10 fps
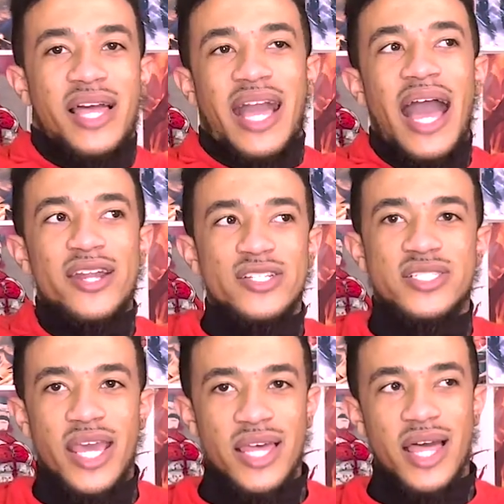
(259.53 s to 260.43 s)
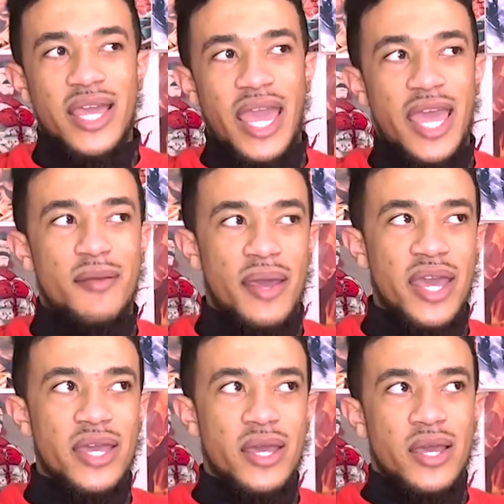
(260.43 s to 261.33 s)
Like, I understand like
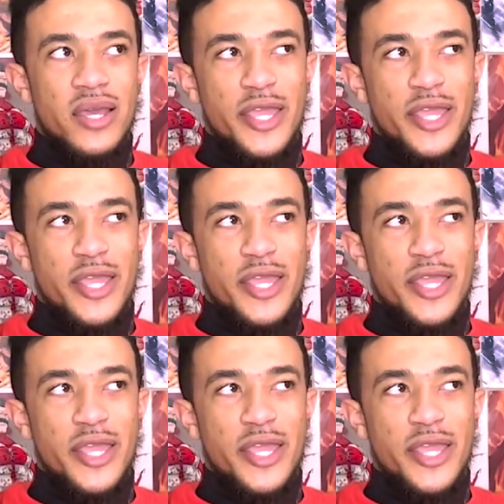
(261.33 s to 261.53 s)
anime,